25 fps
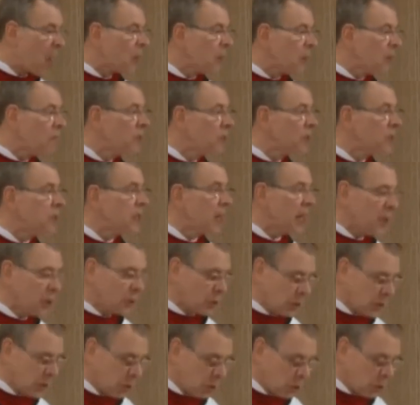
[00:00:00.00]
our
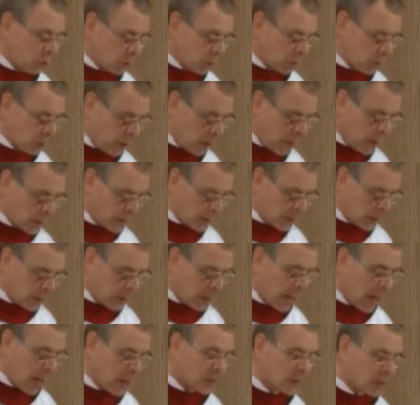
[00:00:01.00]
invitation to address the
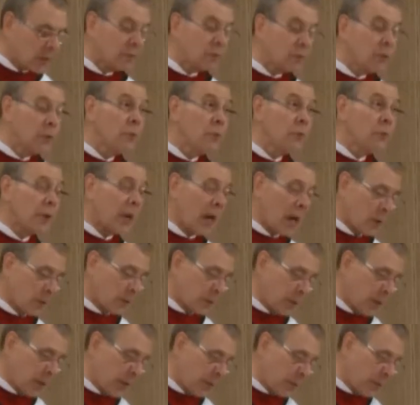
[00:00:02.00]
class of
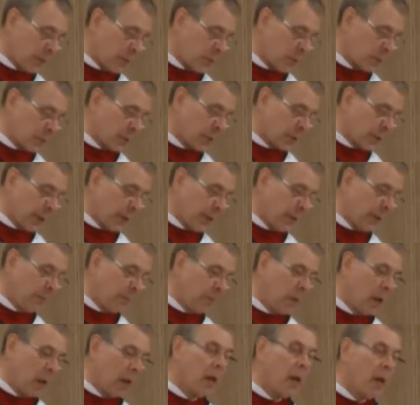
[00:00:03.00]

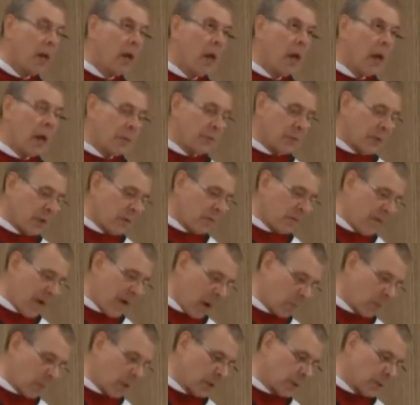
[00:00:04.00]
2013 and their
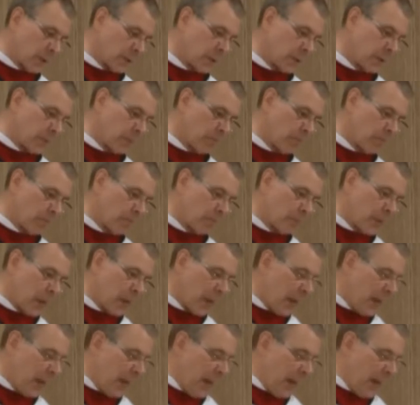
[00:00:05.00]
families.
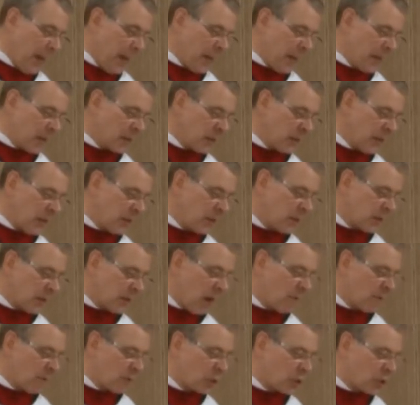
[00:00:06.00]
His
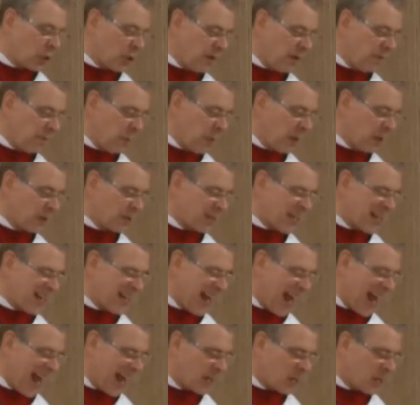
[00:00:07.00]
list of achievements
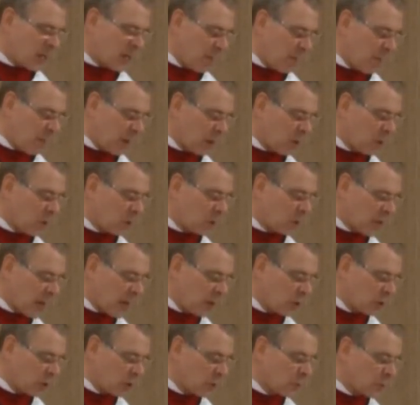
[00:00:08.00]
and academic
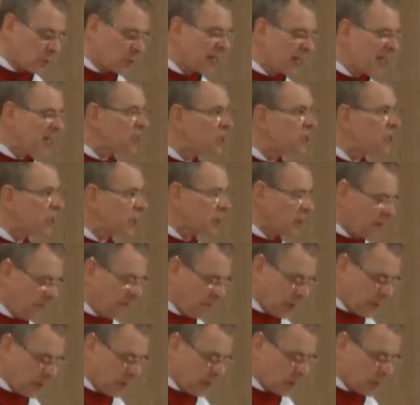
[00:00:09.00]
credentials is
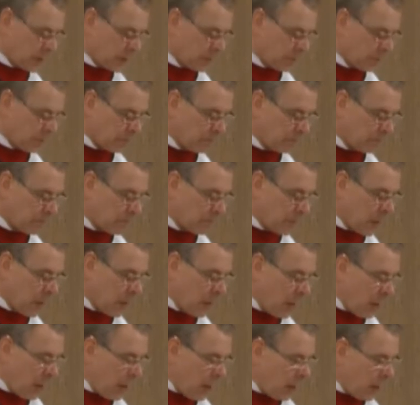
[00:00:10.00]
significant.
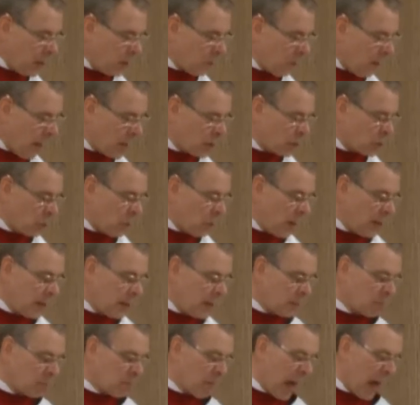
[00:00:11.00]
He
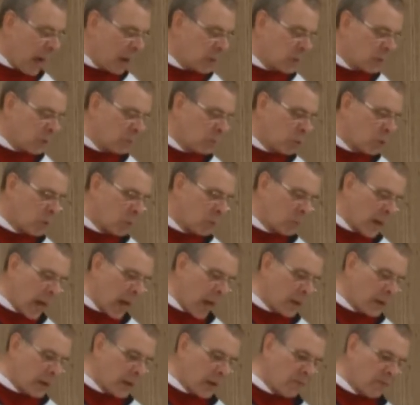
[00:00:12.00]
graduated magna cum
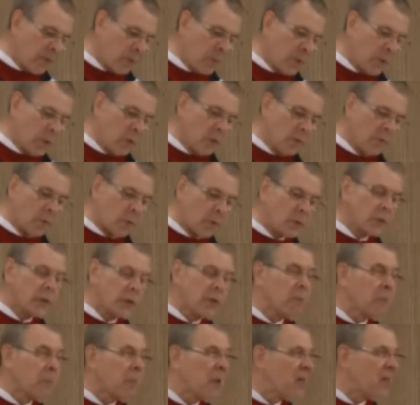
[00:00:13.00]
laude from the
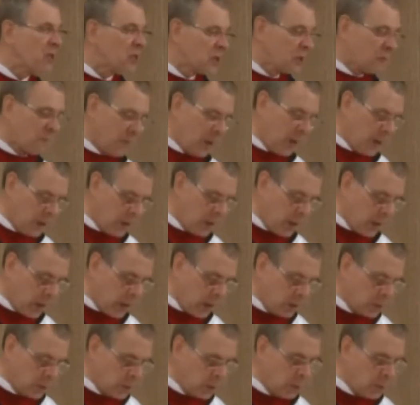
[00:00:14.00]
University of Pennsylvania
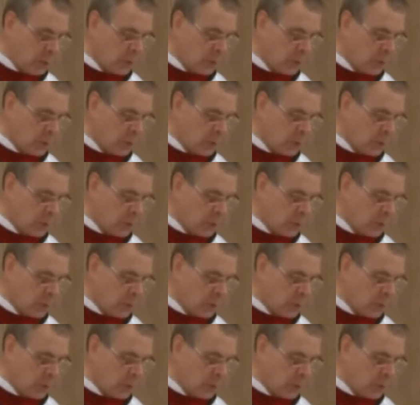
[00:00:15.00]
in